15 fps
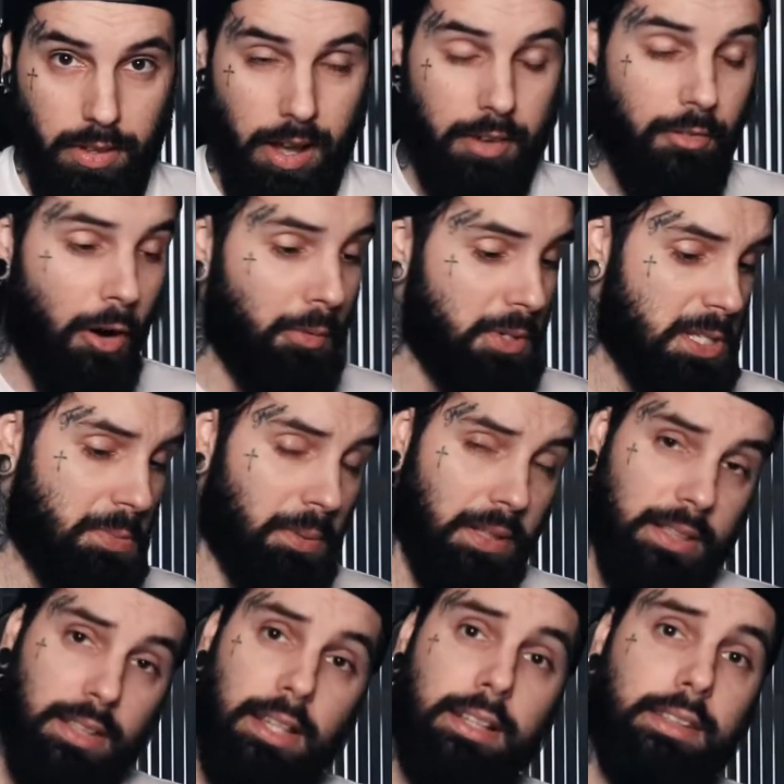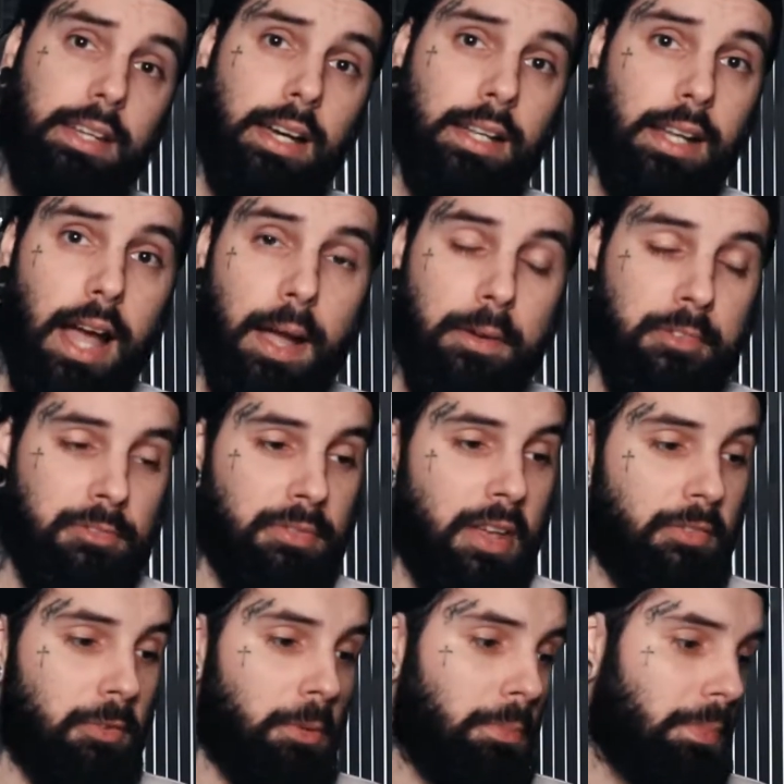I've always played like that. I've
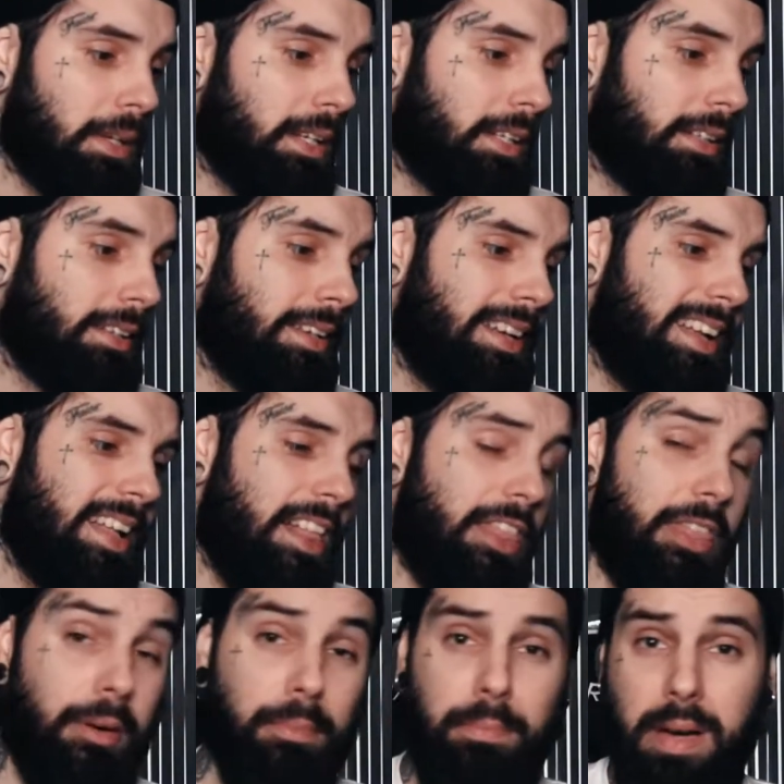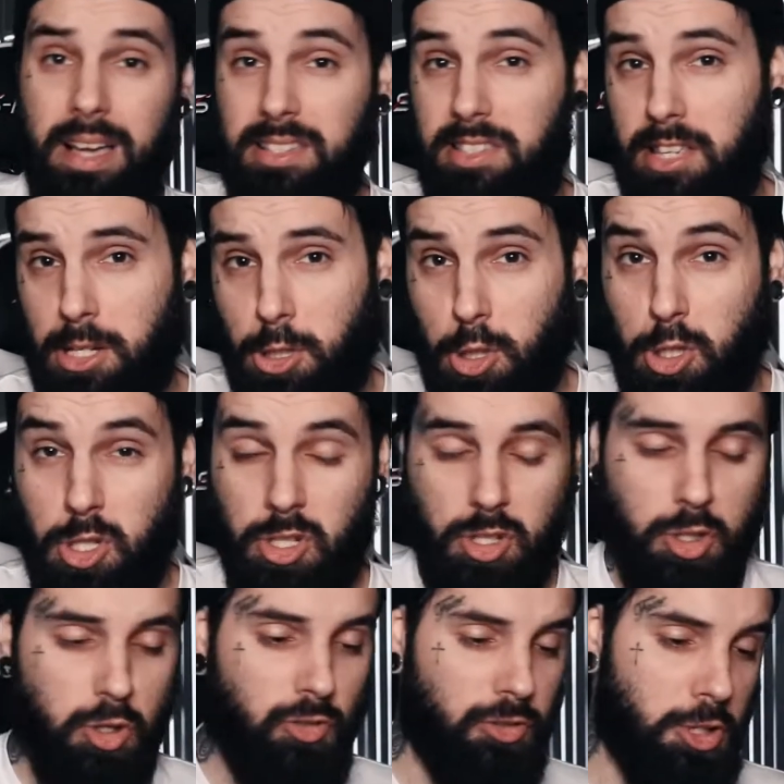never been the best at
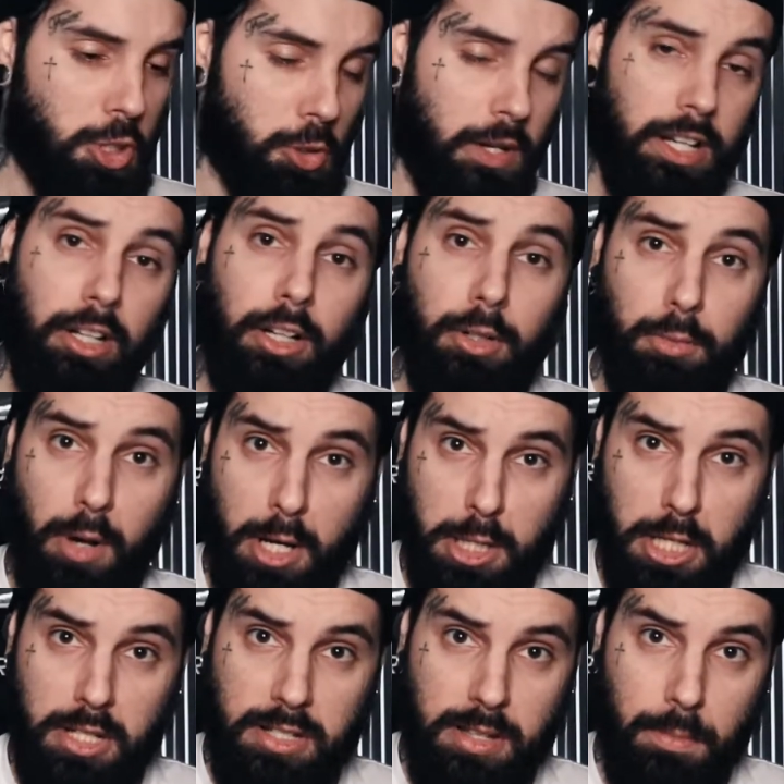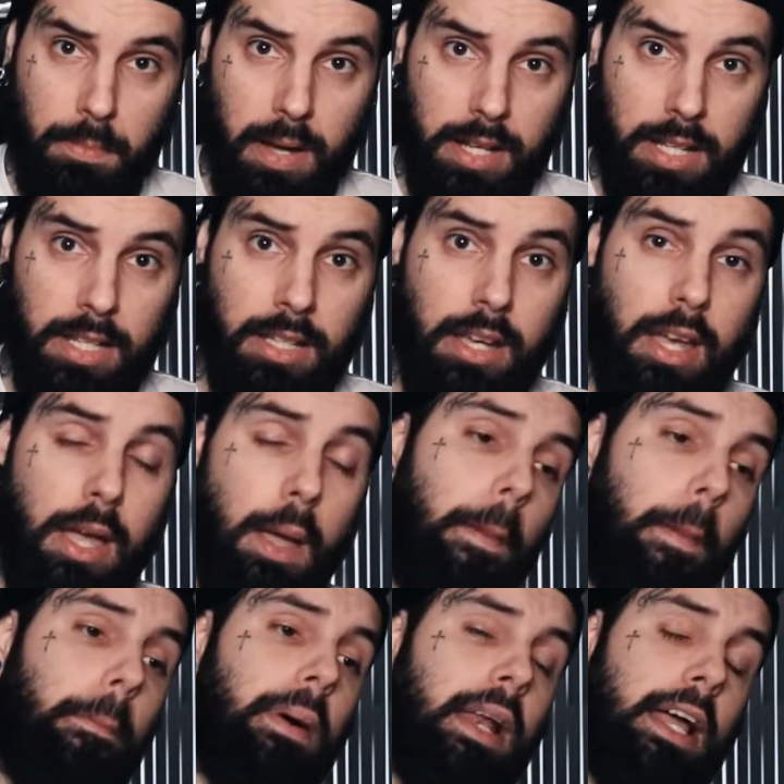just straight on rushing somebody,
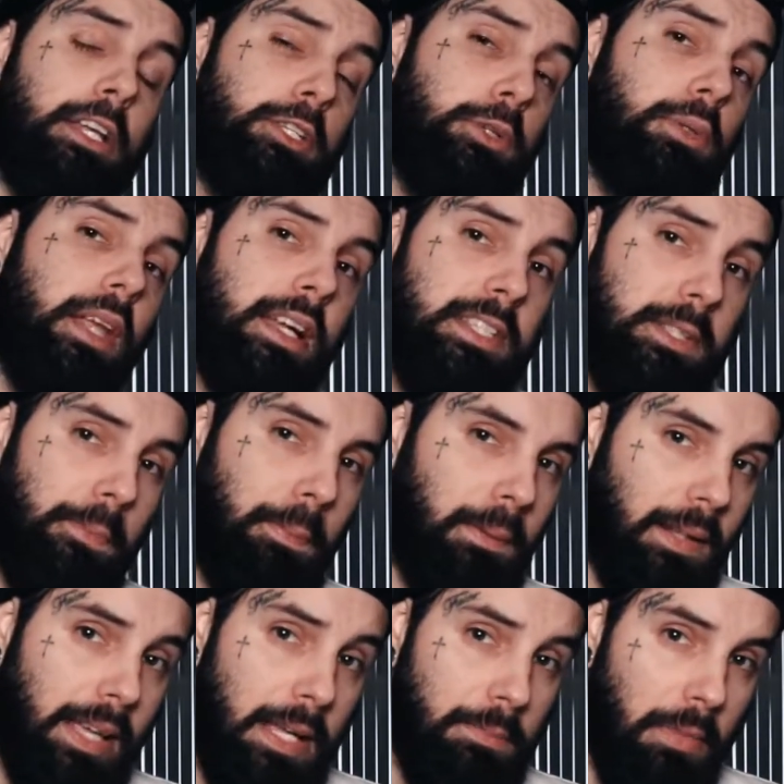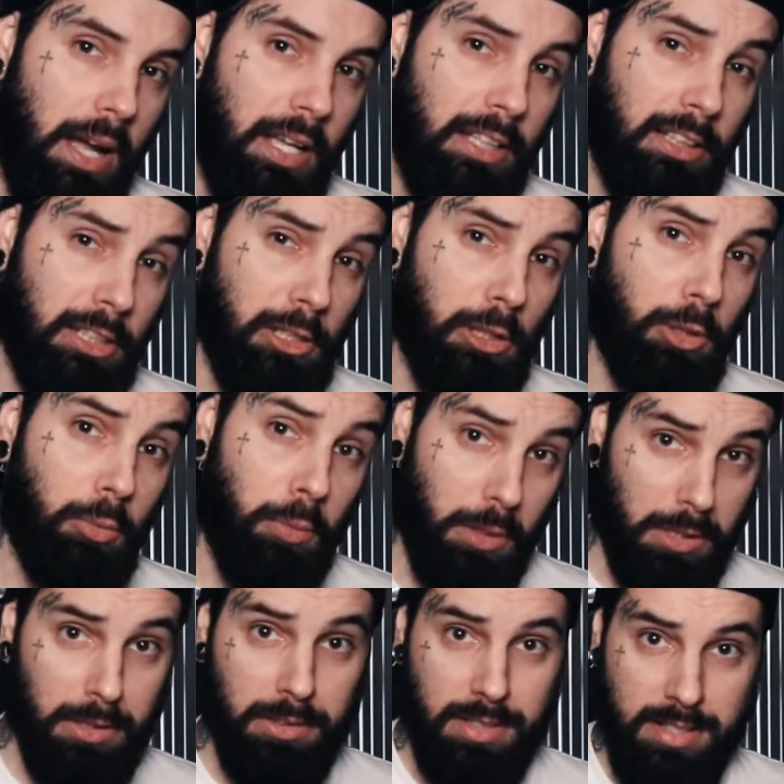but I do like to play my little
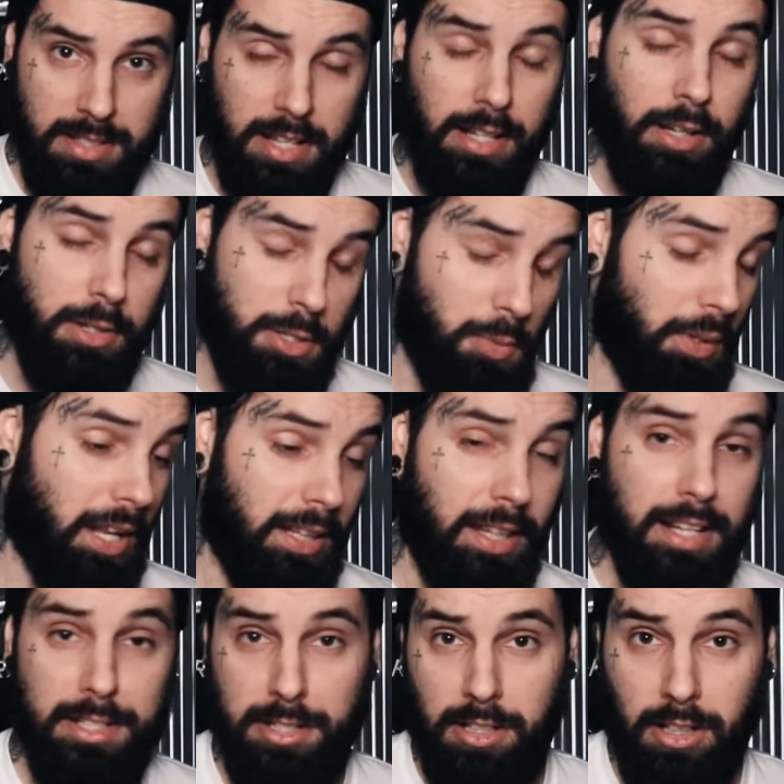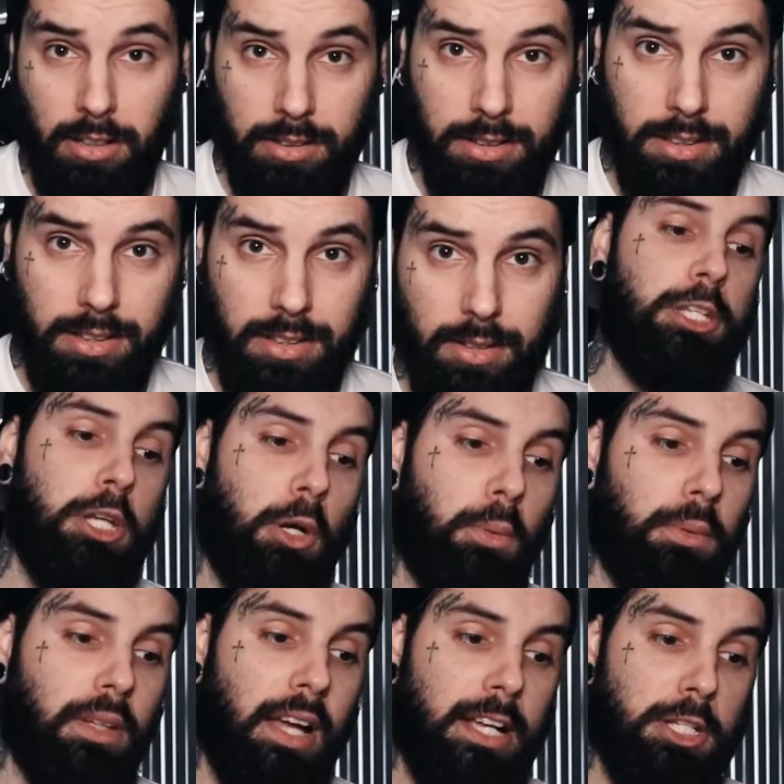world, is what I like to call it. I
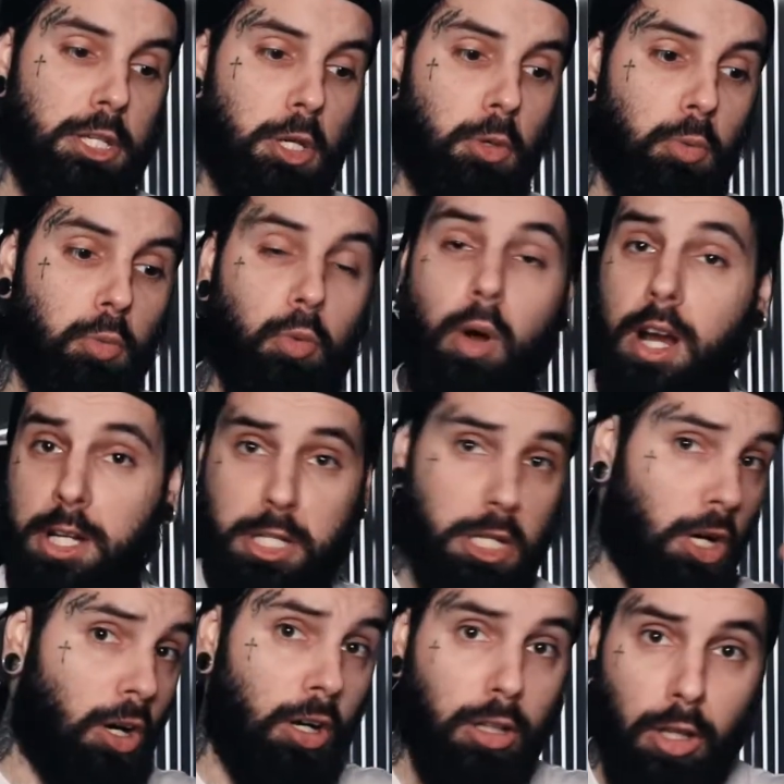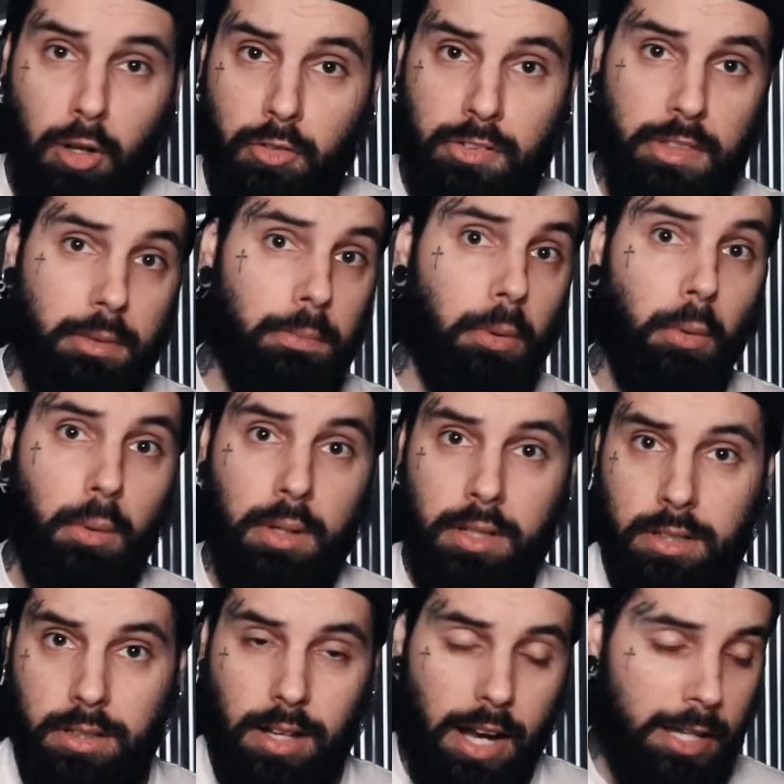don't like to rush all over the board.